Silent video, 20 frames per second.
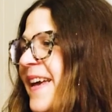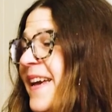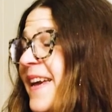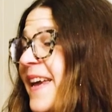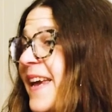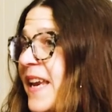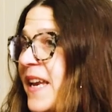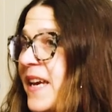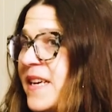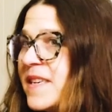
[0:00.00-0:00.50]
It
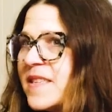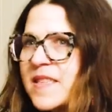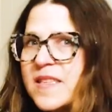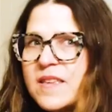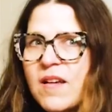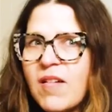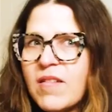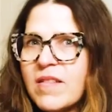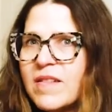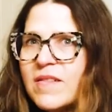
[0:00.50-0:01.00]
is,
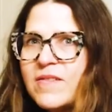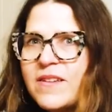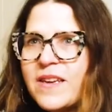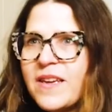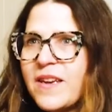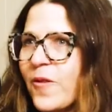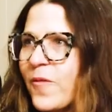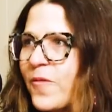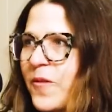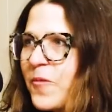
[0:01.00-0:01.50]
although, if
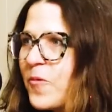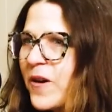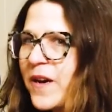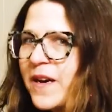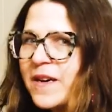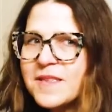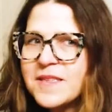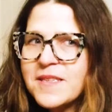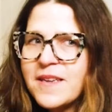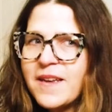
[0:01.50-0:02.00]
it were held
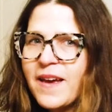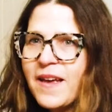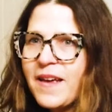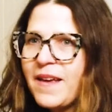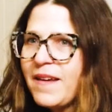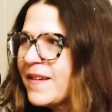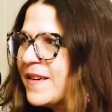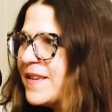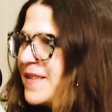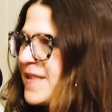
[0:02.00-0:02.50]
today,
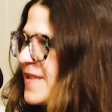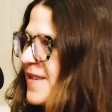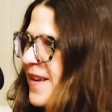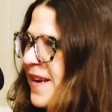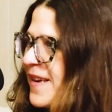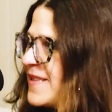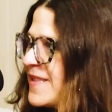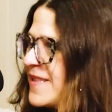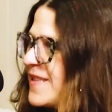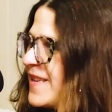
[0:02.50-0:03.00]
it's
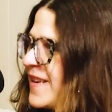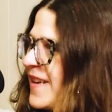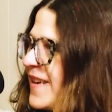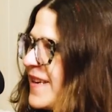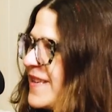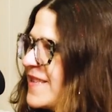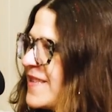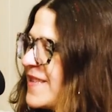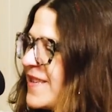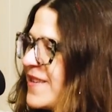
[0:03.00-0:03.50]
nice today
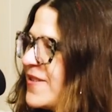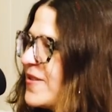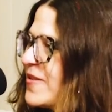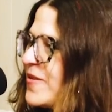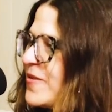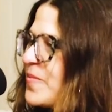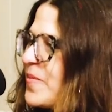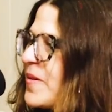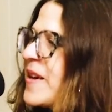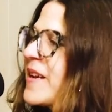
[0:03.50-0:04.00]
too. But